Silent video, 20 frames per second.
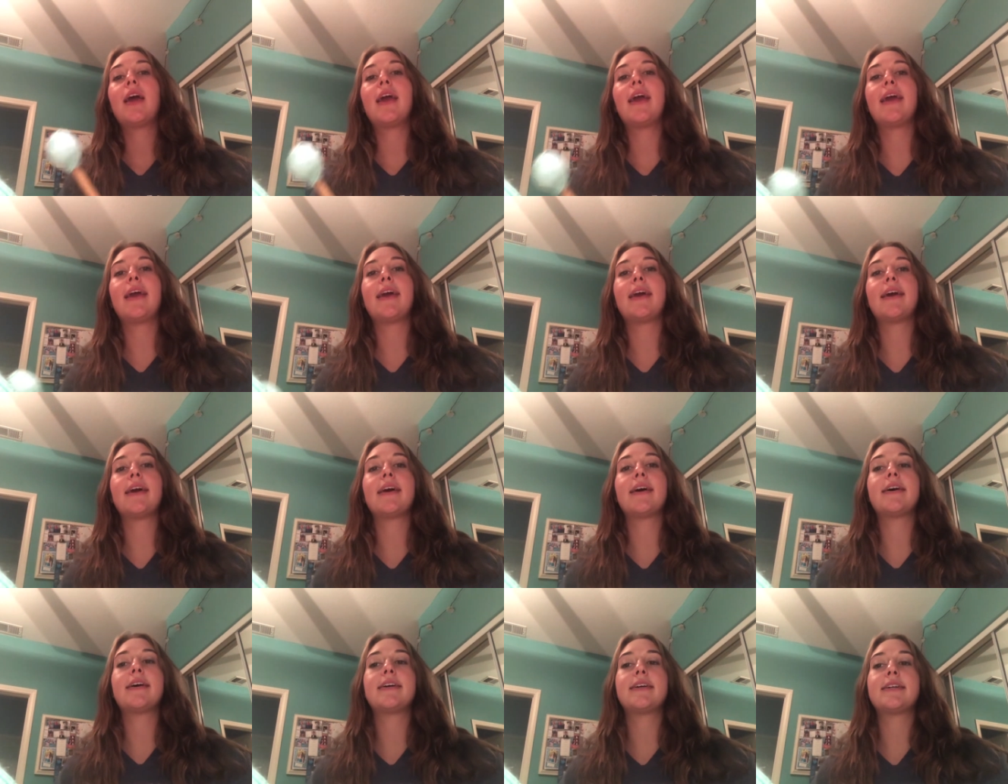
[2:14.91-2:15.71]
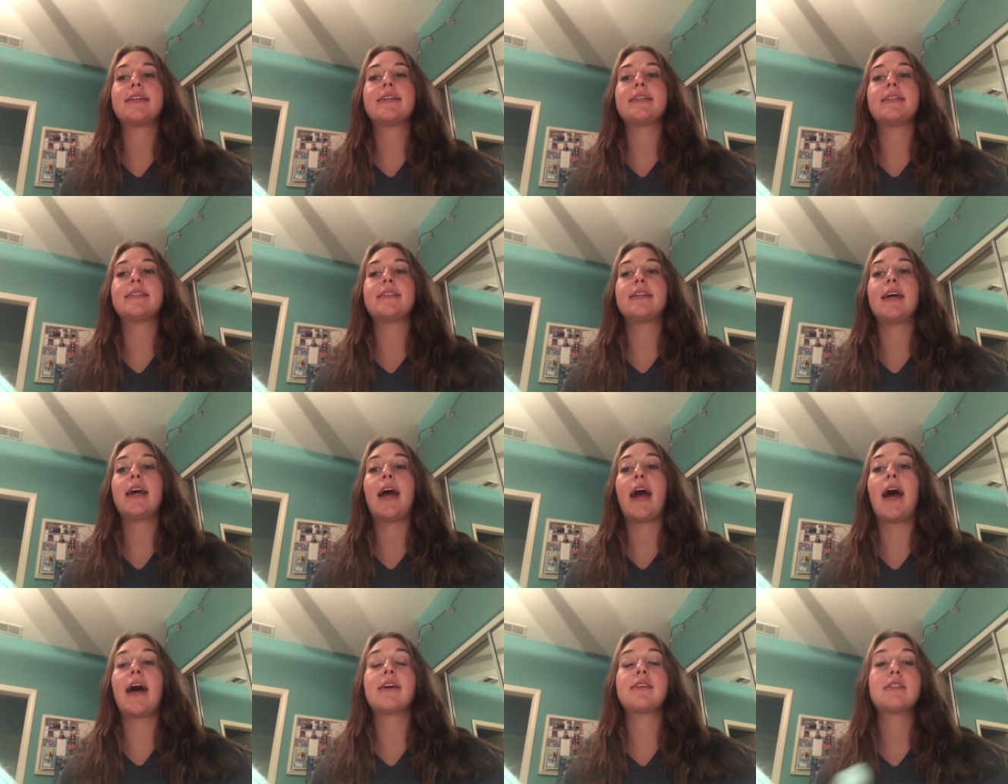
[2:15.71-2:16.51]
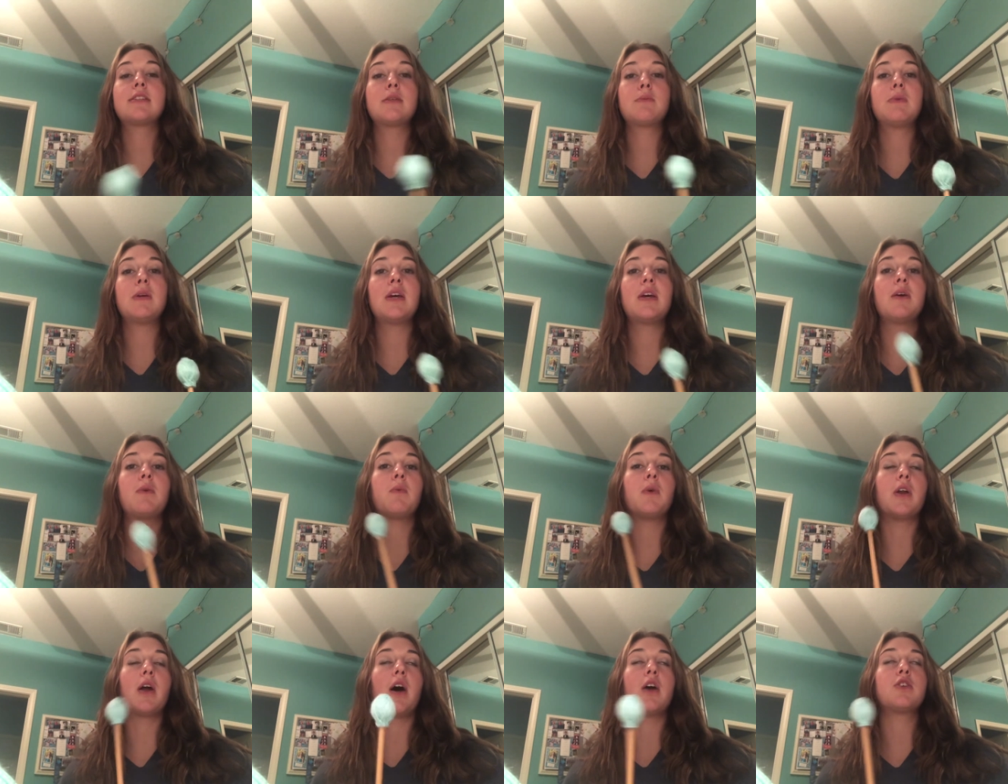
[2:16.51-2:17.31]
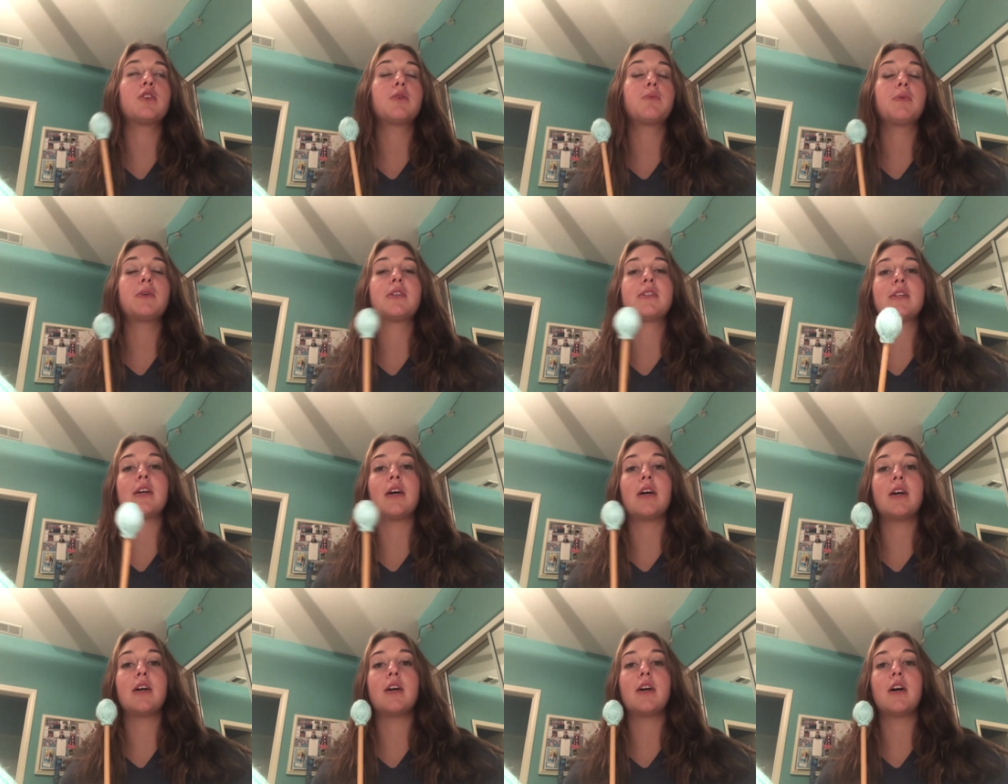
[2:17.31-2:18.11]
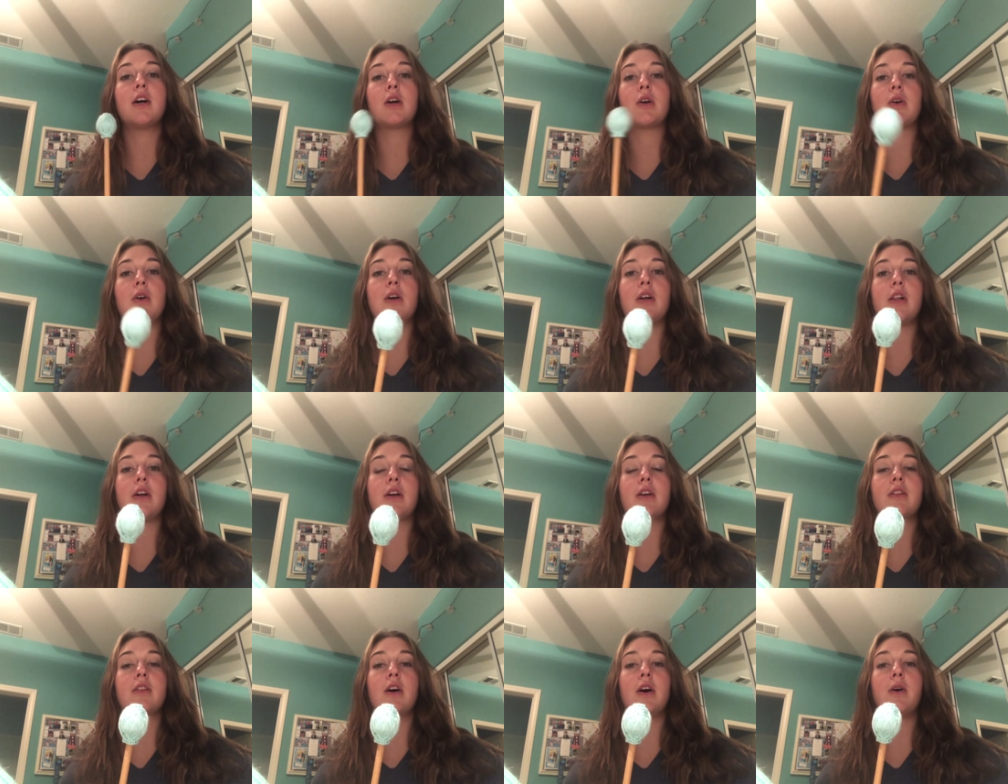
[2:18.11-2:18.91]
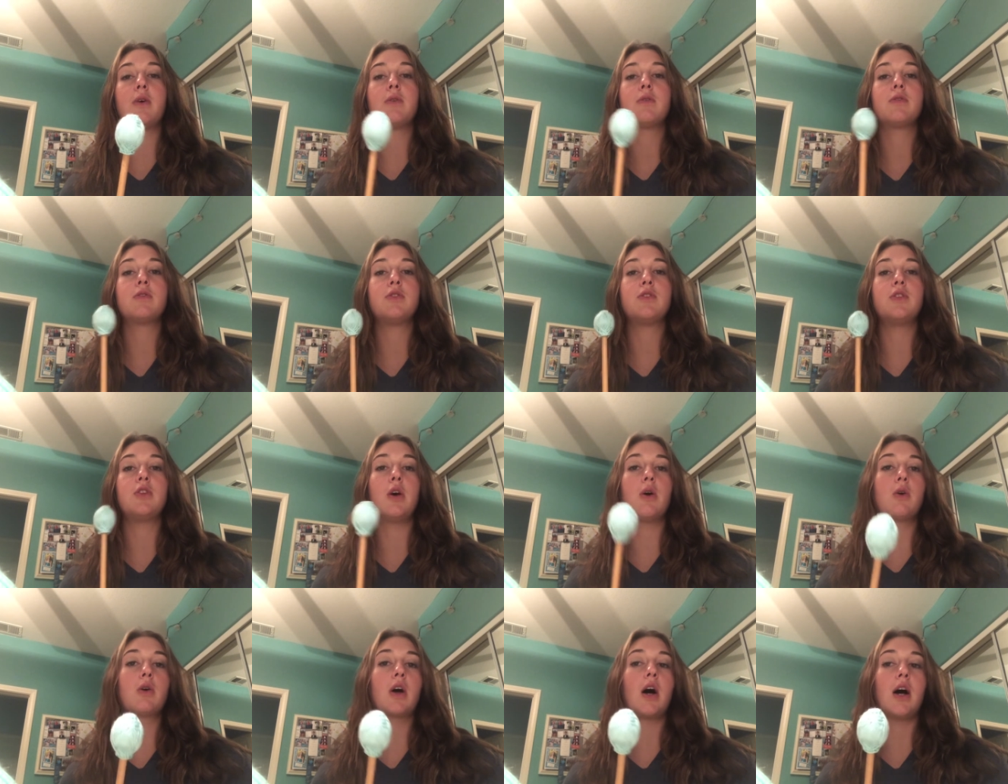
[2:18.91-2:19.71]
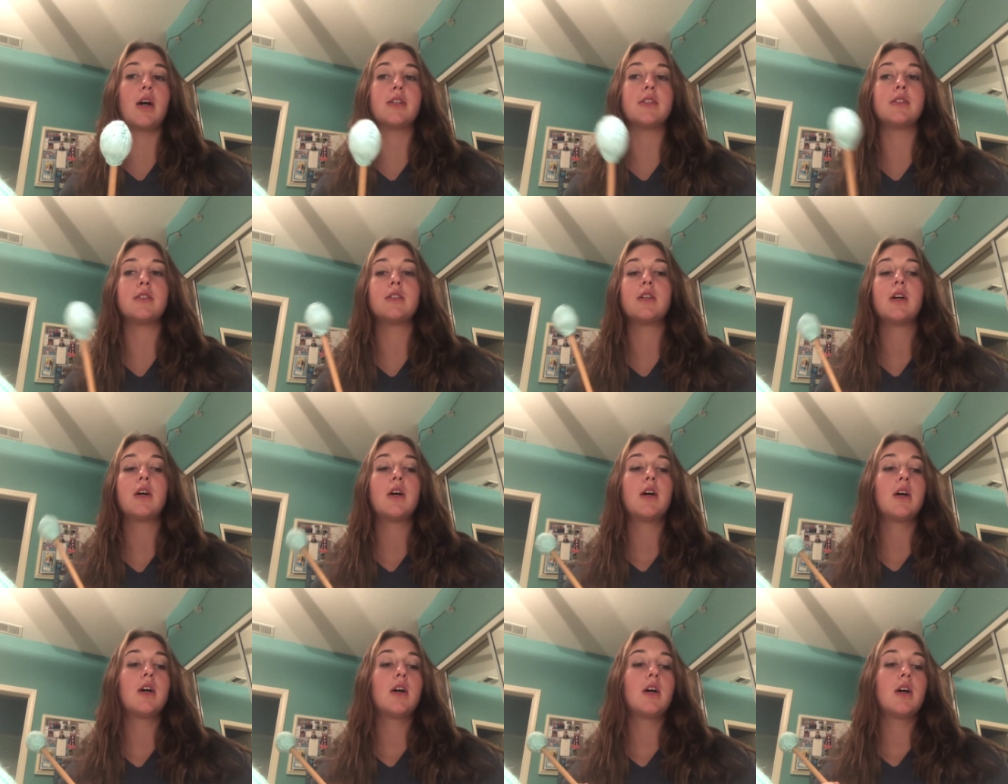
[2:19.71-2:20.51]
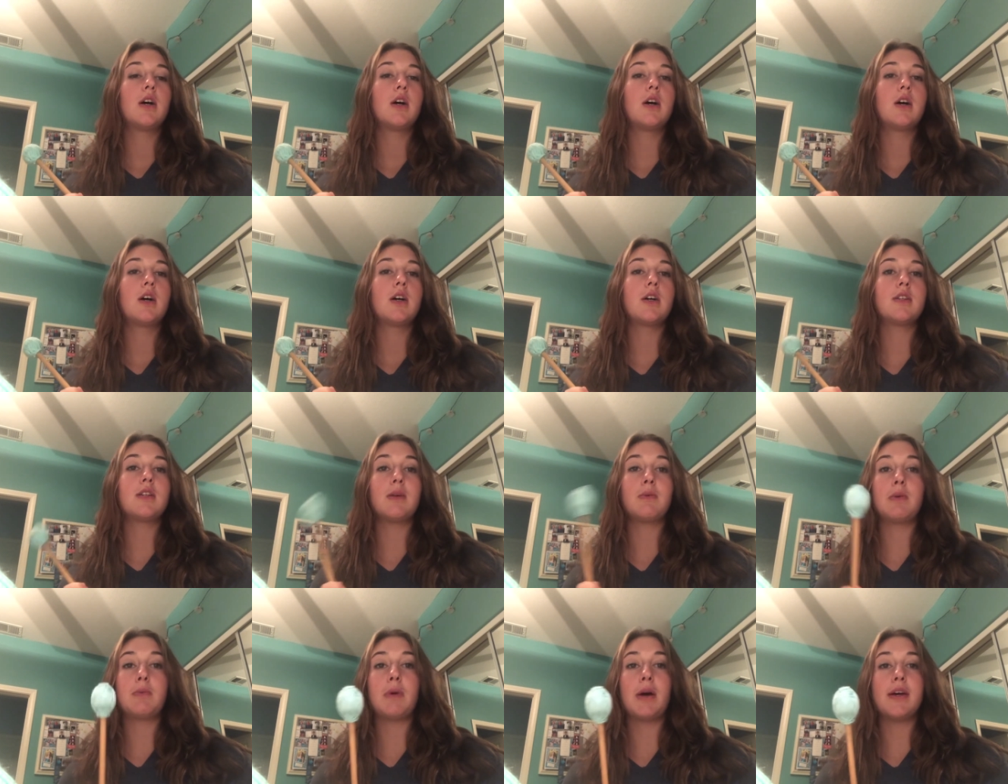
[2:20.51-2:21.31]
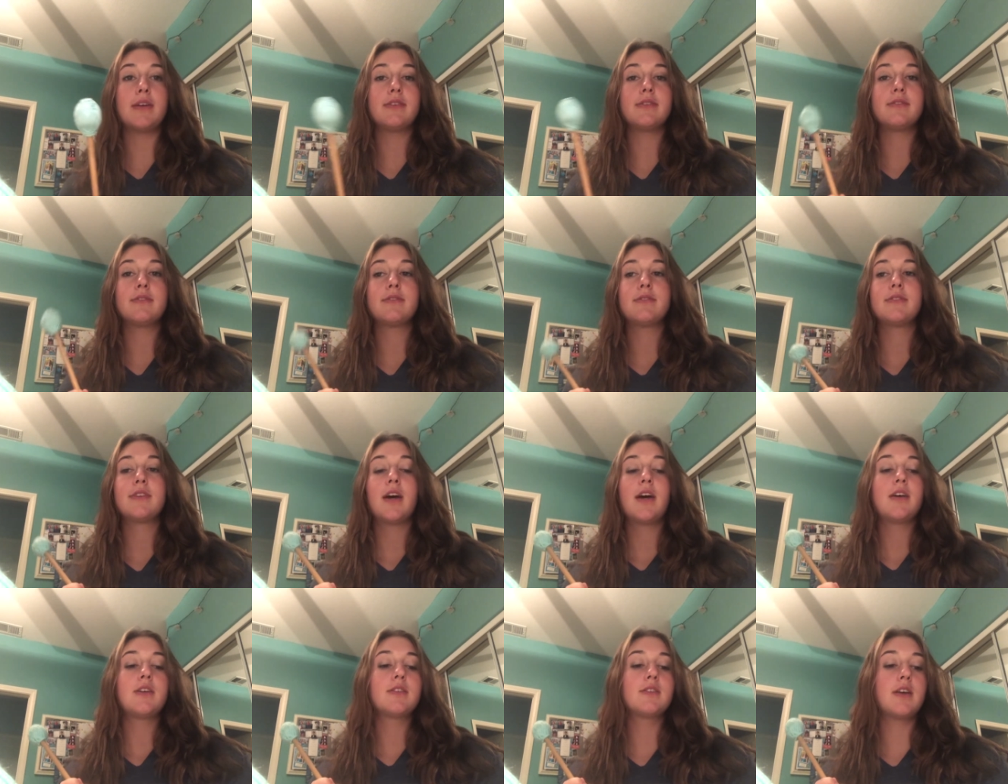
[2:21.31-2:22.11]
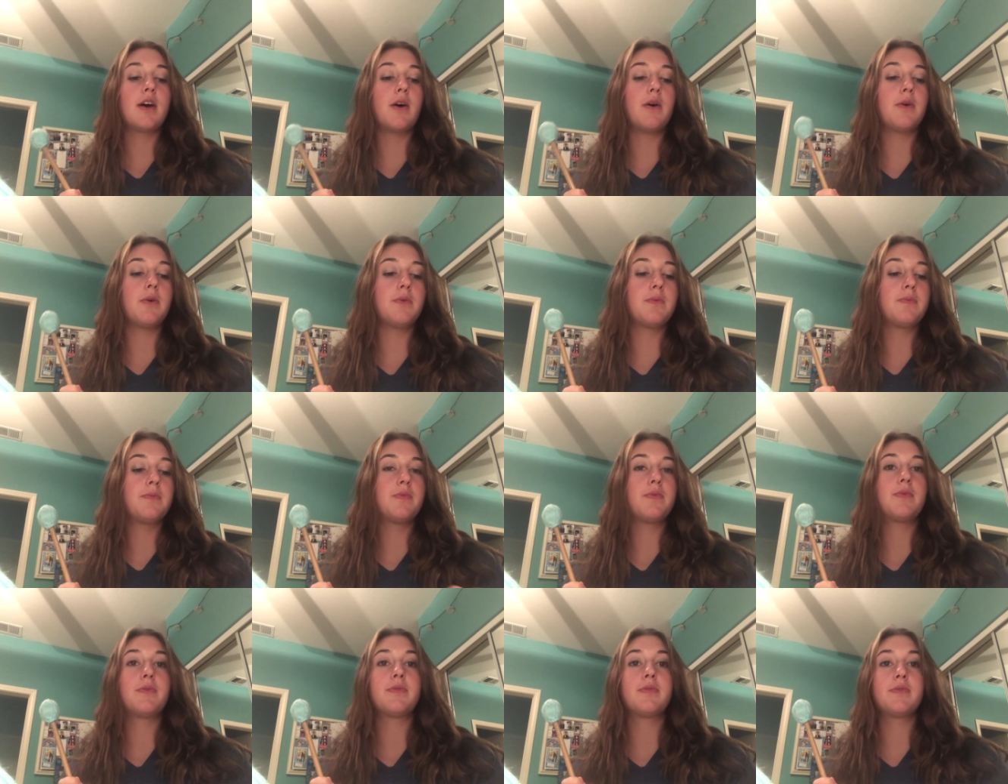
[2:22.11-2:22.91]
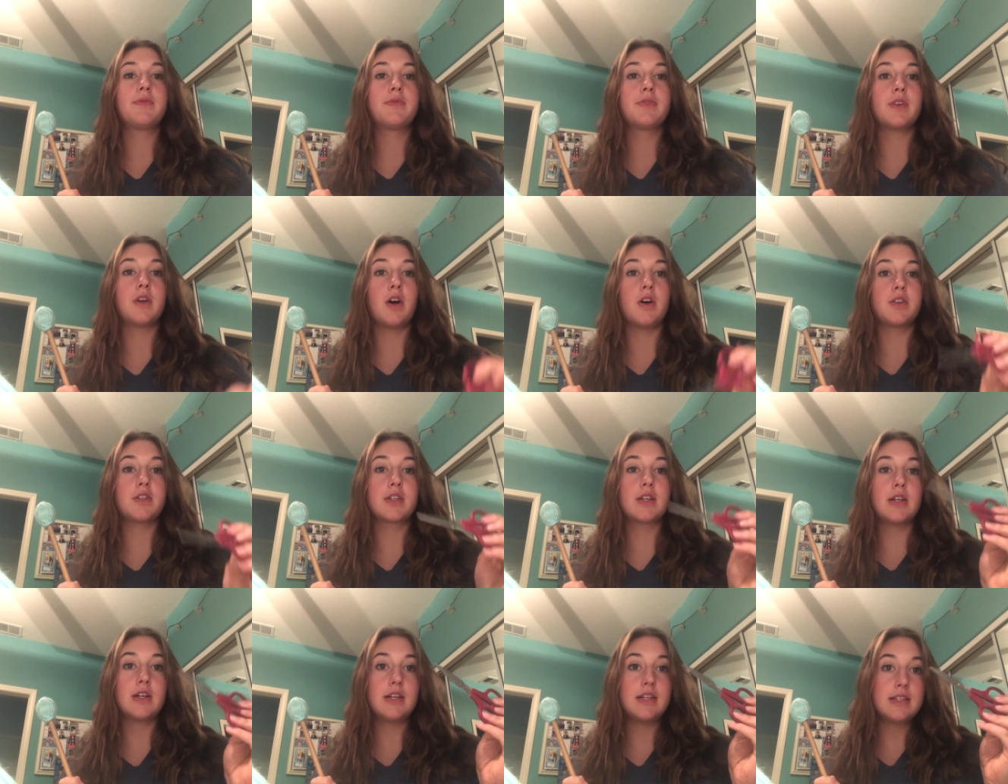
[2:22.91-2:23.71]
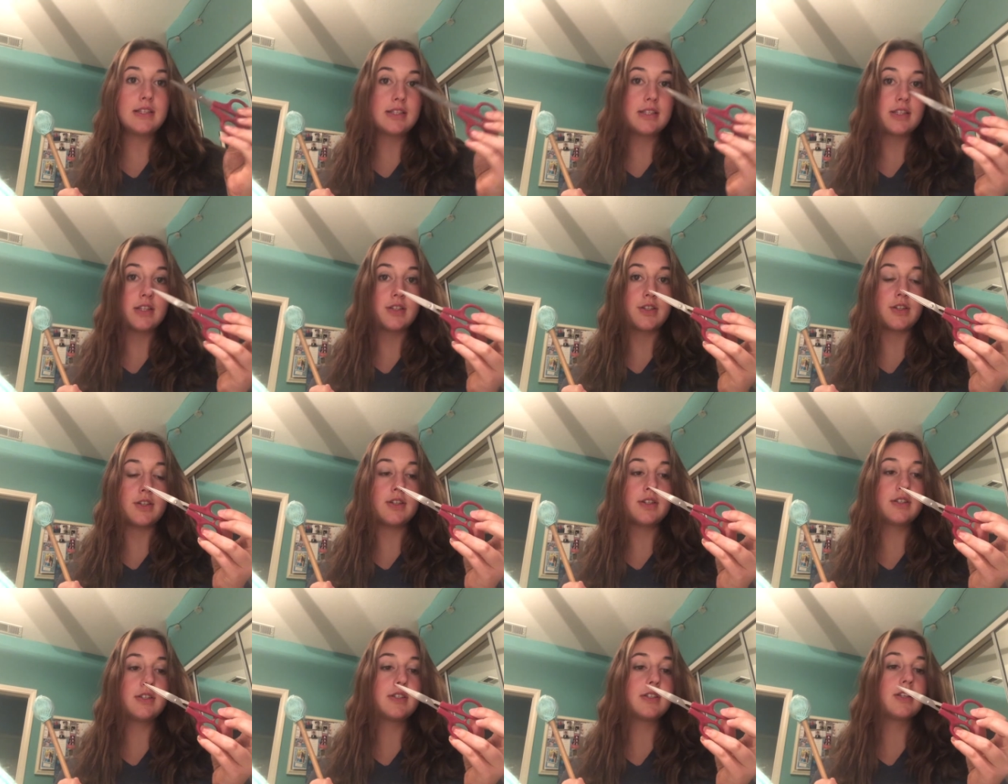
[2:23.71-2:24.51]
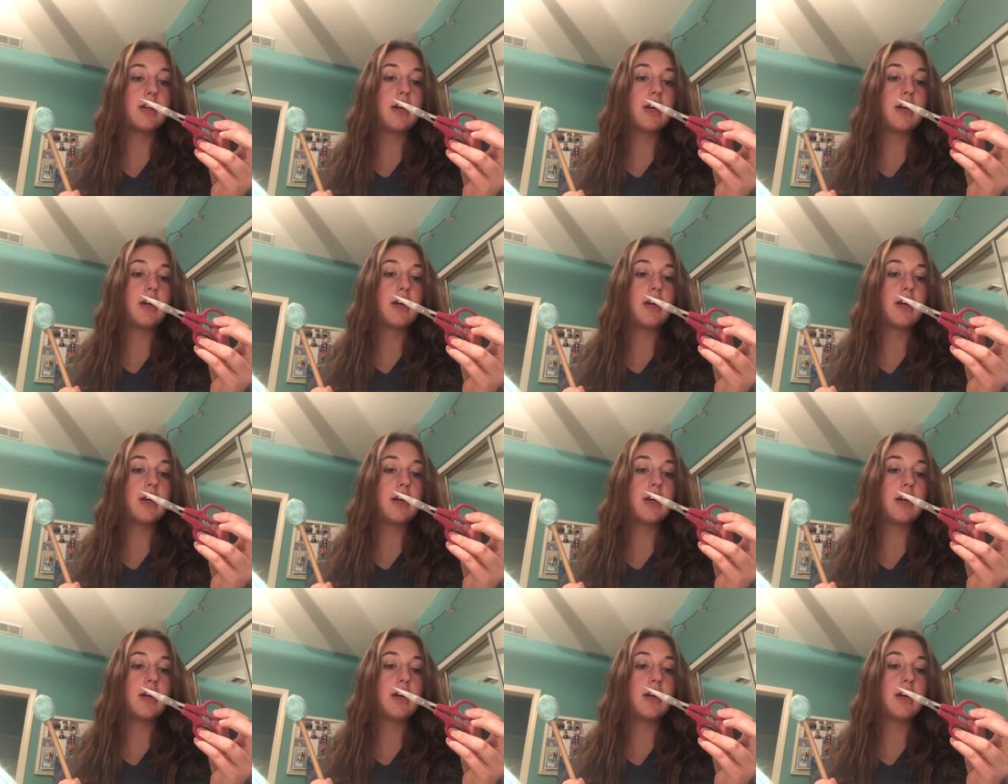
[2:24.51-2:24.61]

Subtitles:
And it has to be 100% acrylic though, no cotton. That'd be bad. So you're also gonna need scissors.